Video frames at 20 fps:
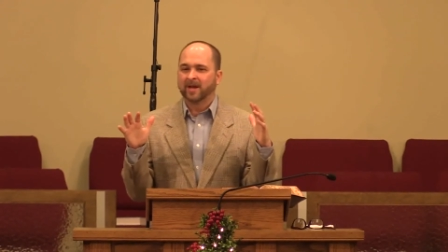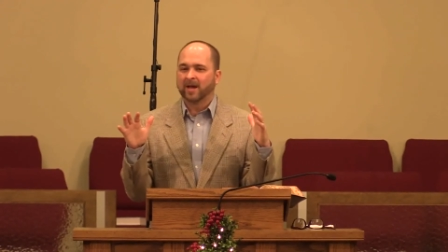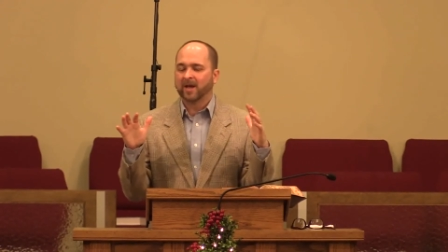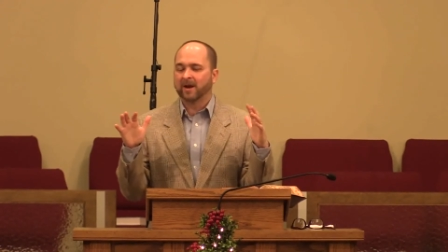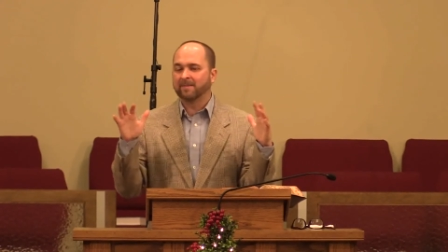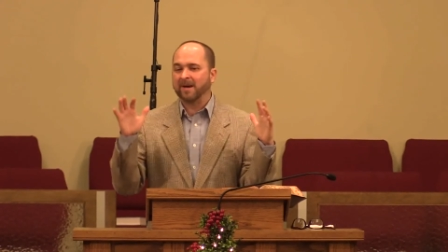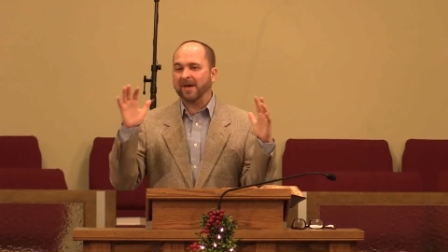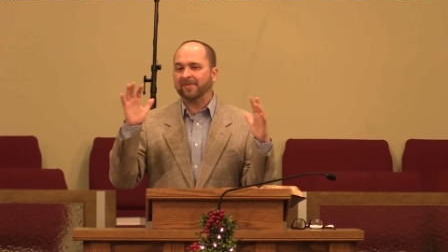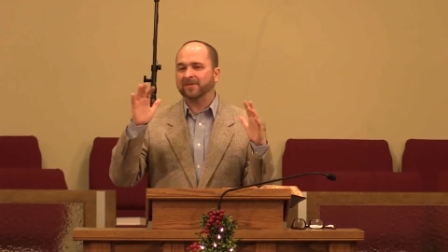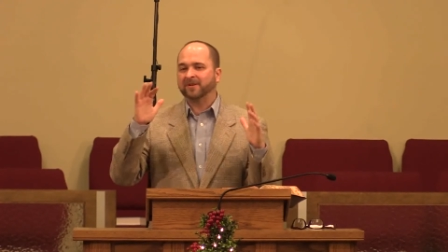And
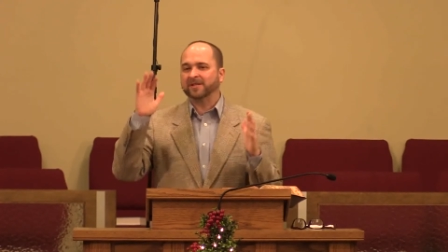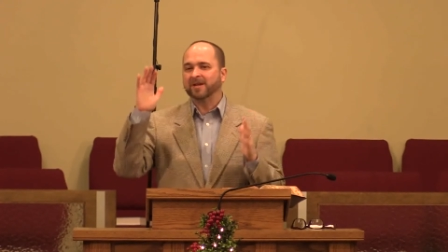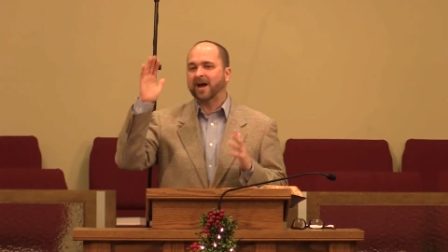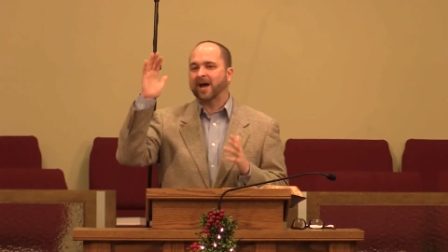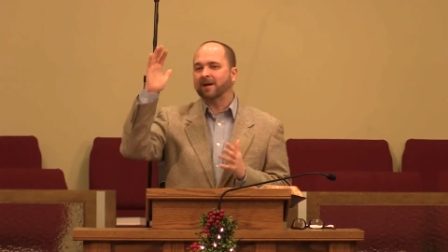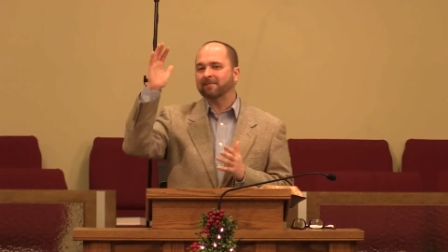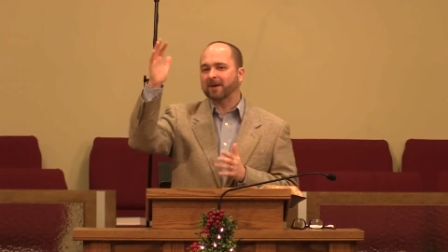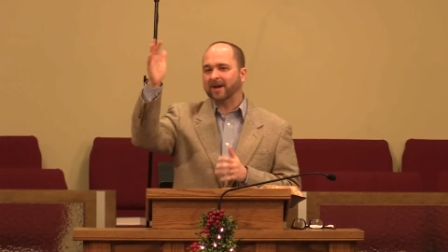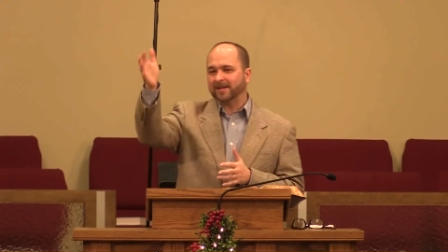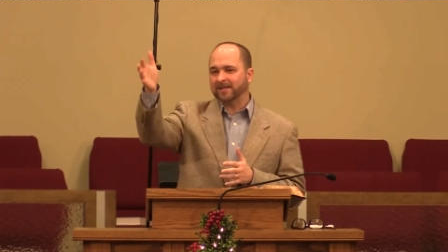about the
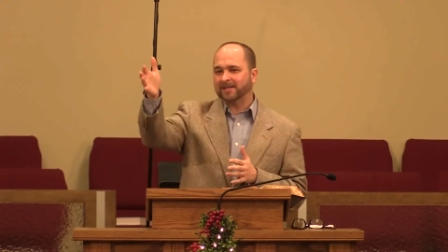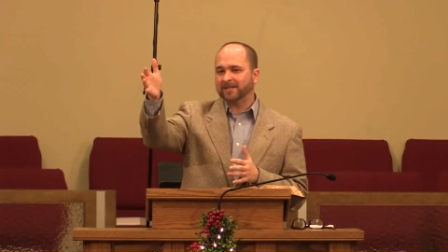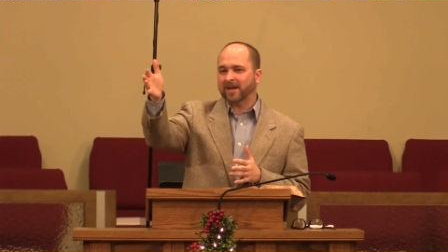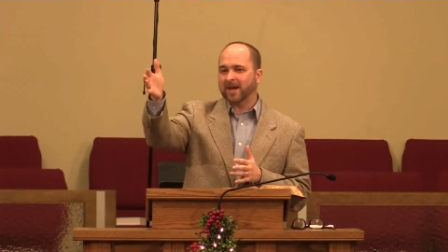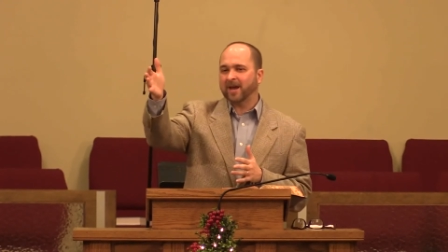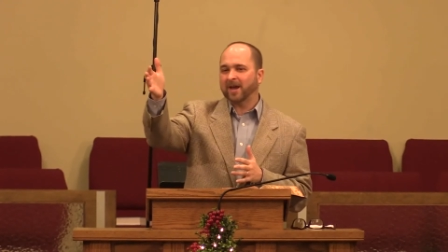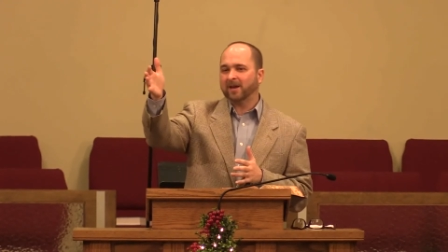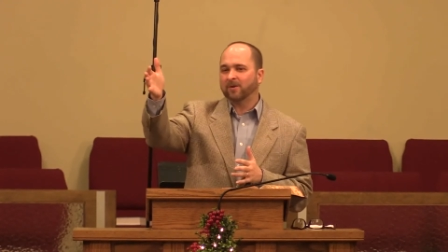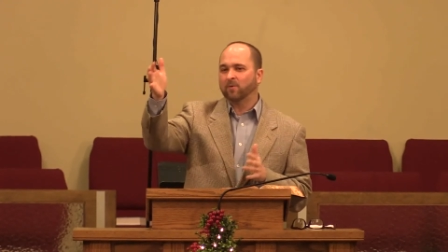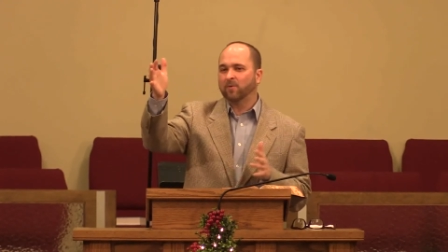time I
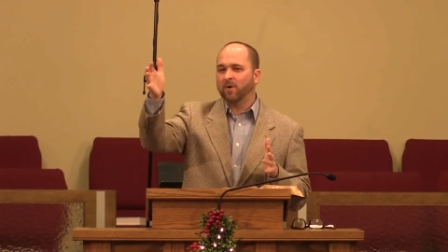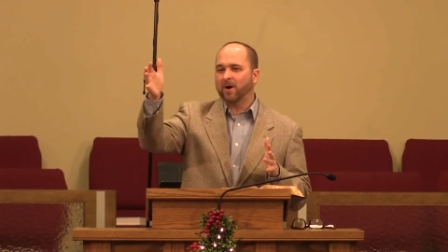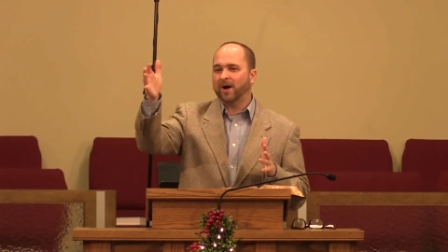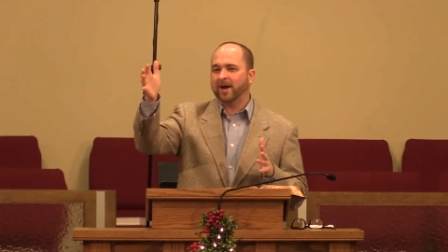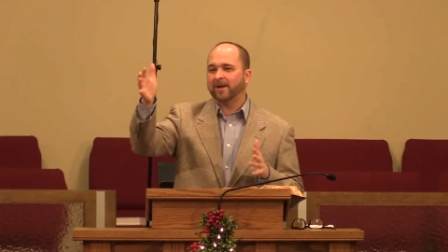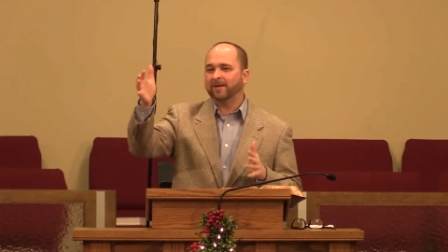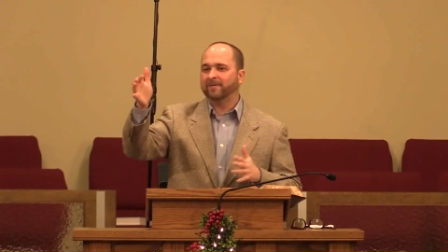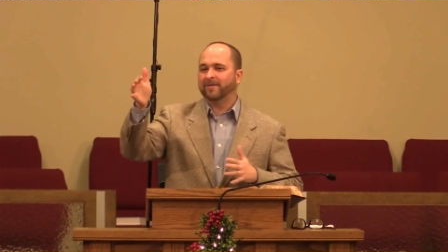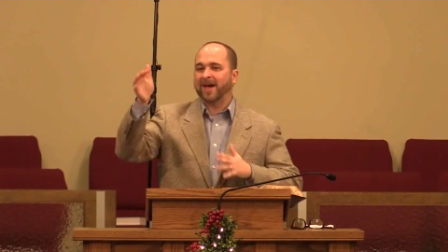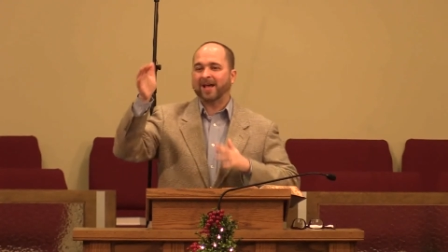say
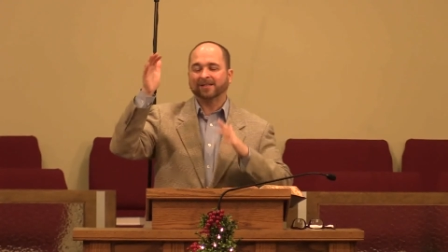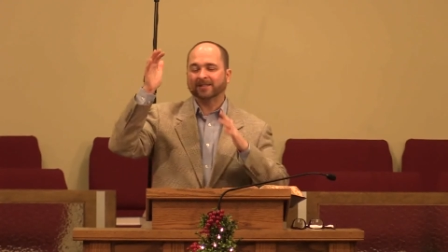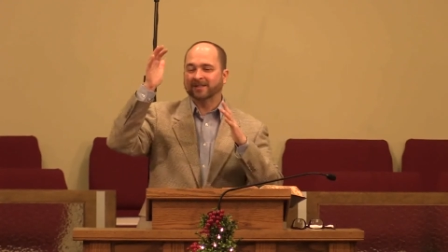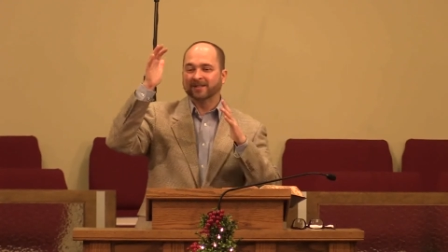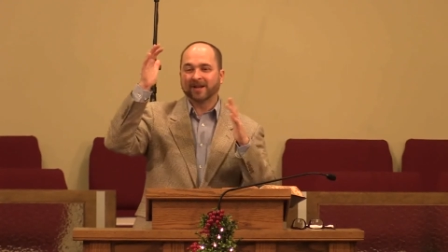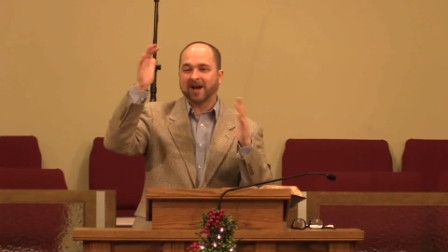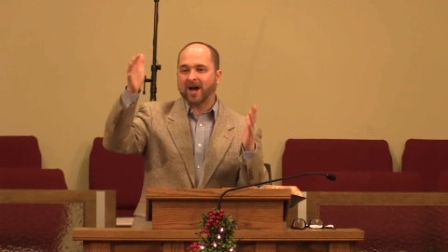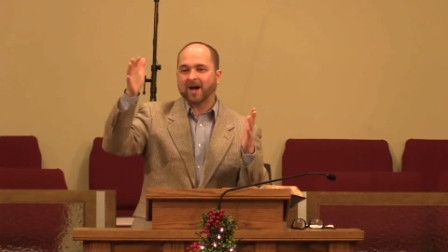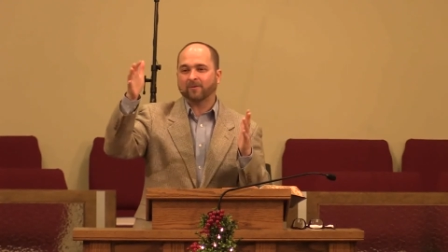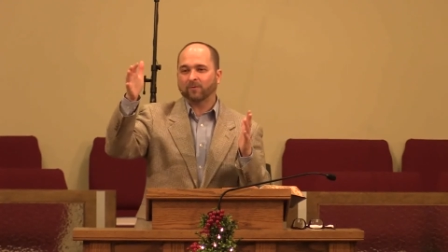one, that's
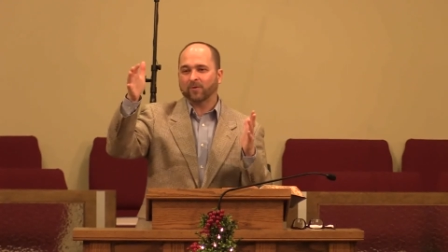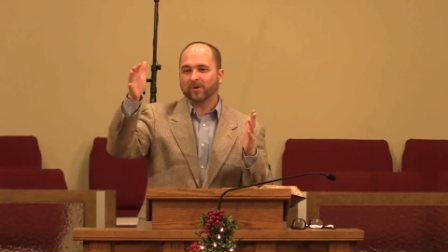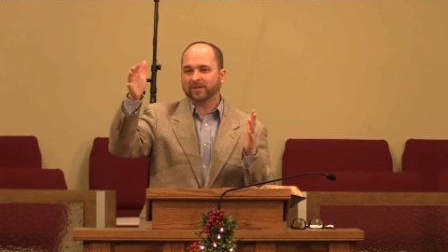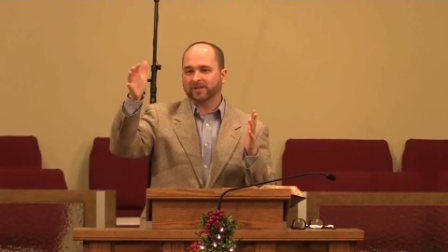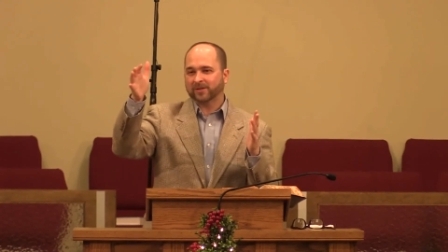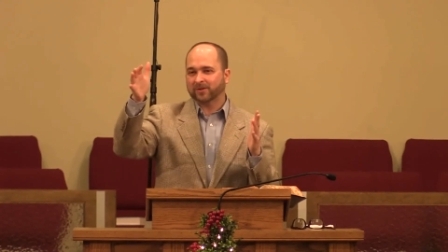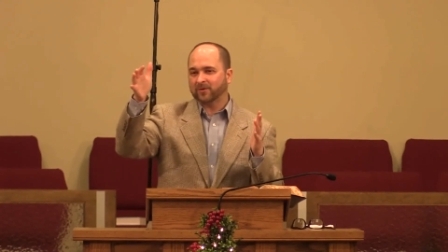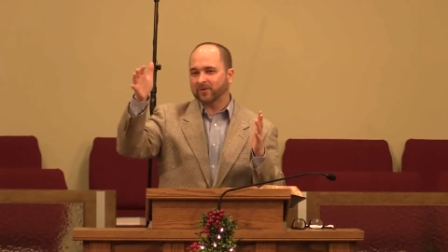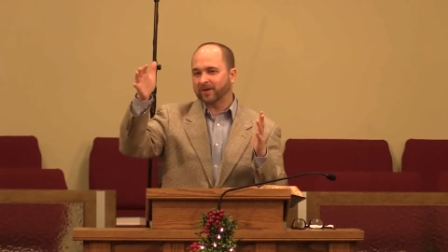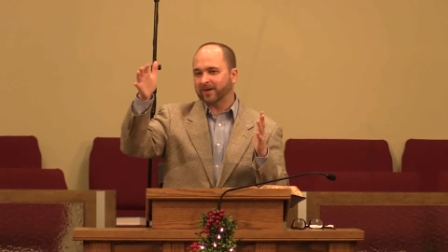not
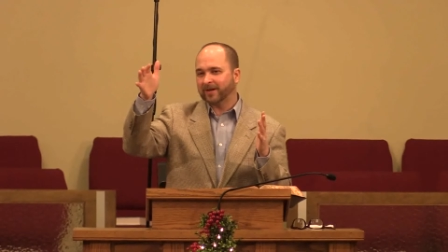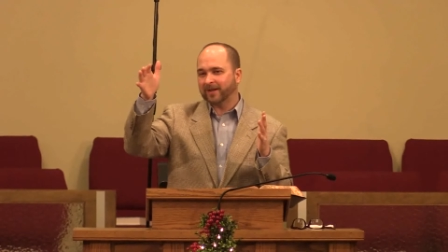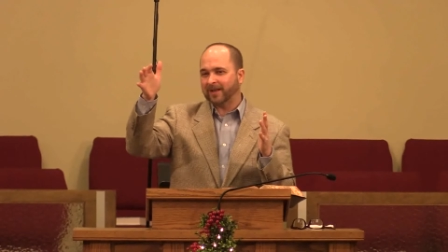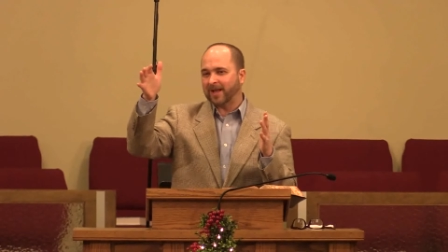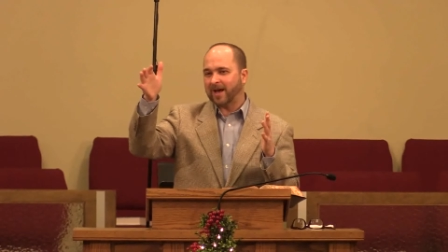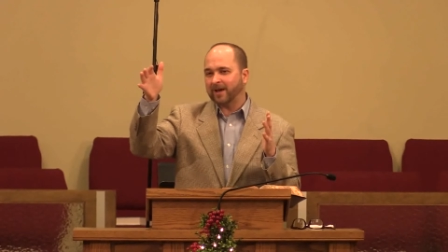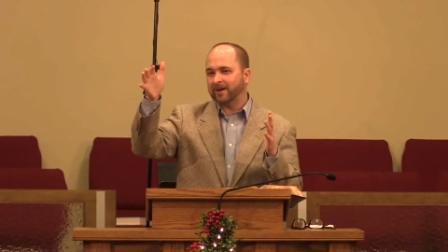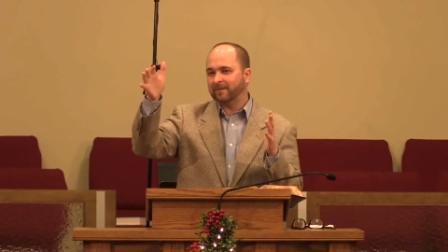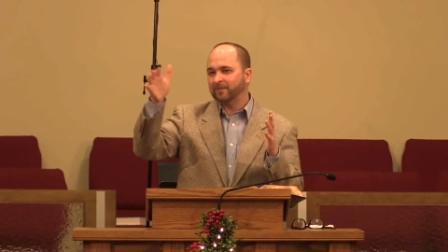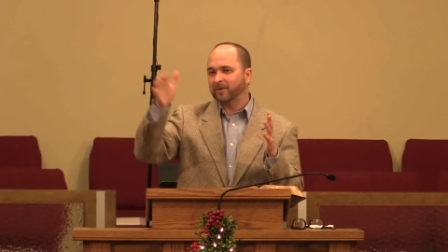what's going to
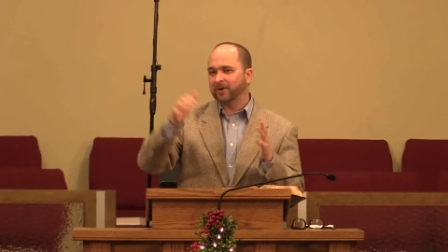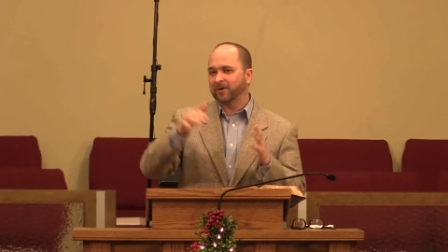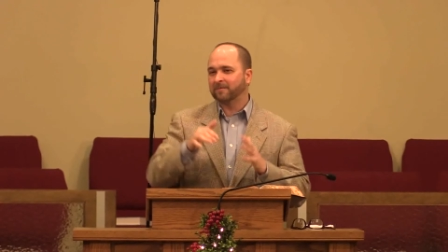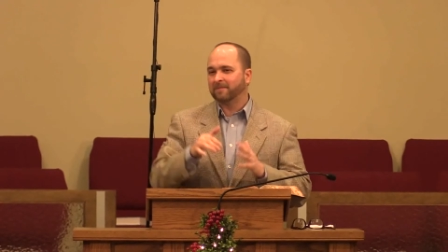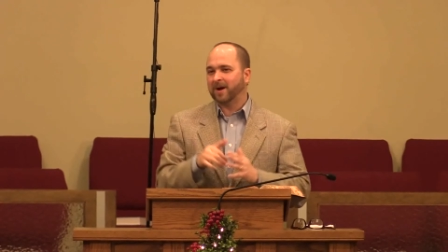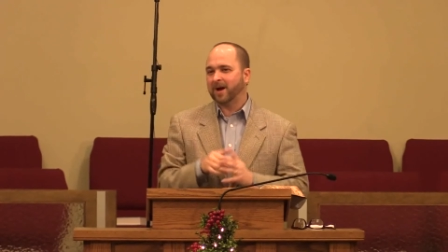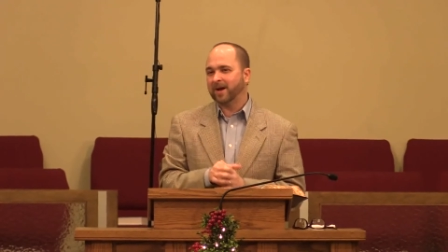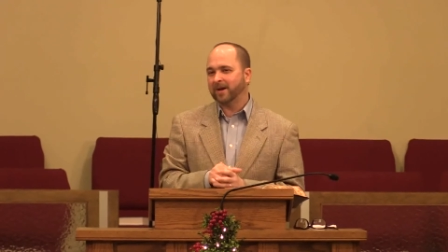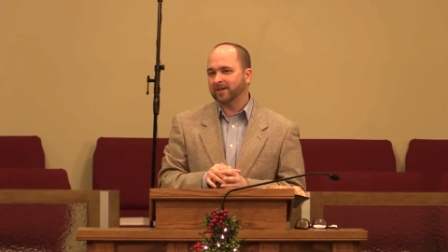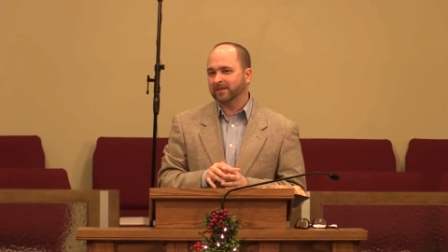cloud up your
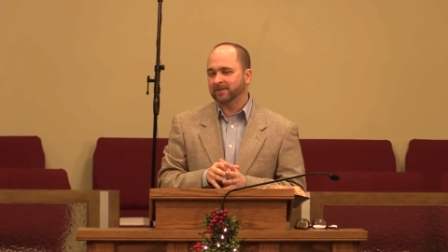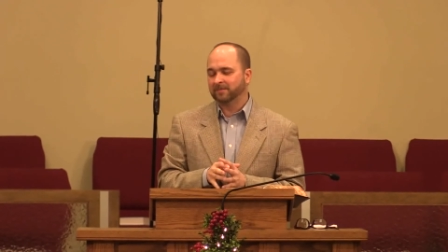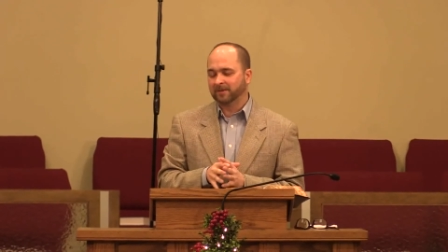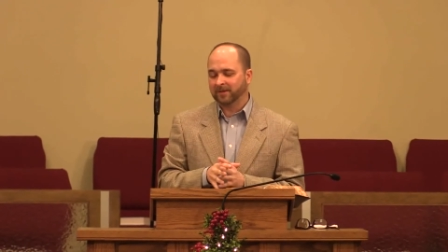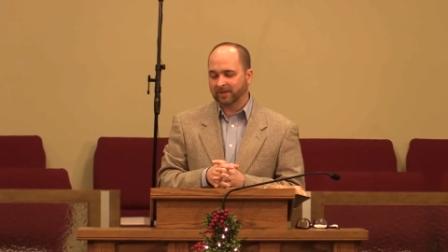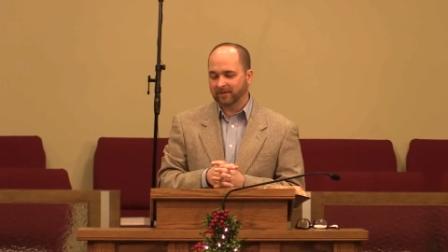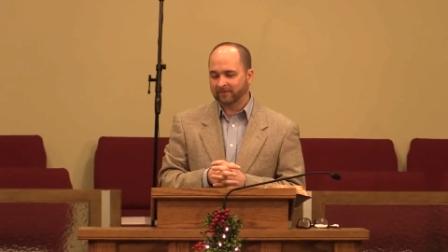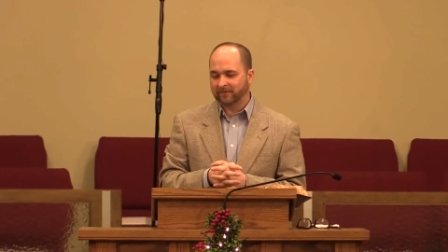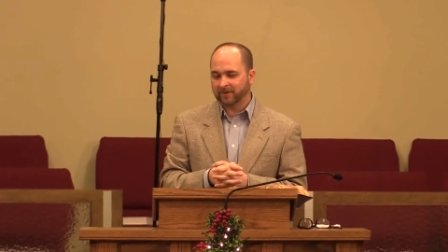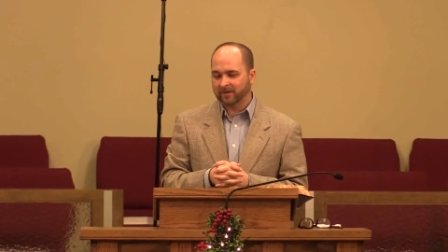mind as a
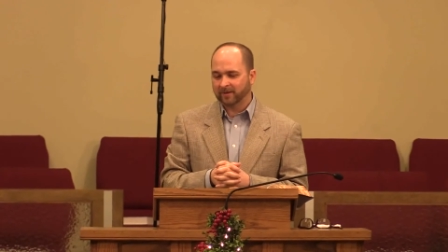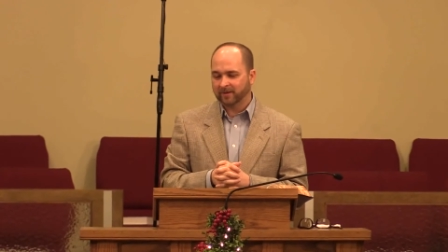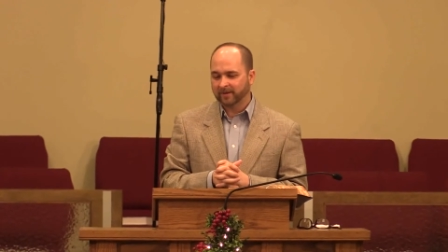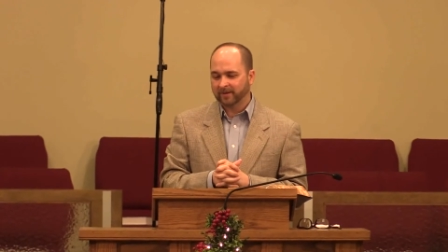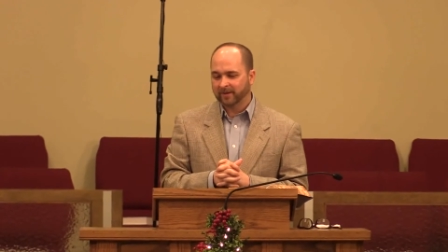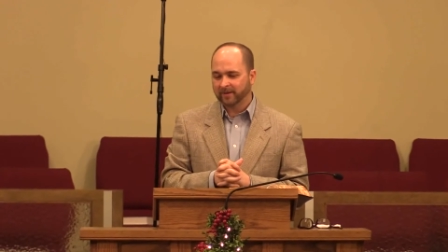believer.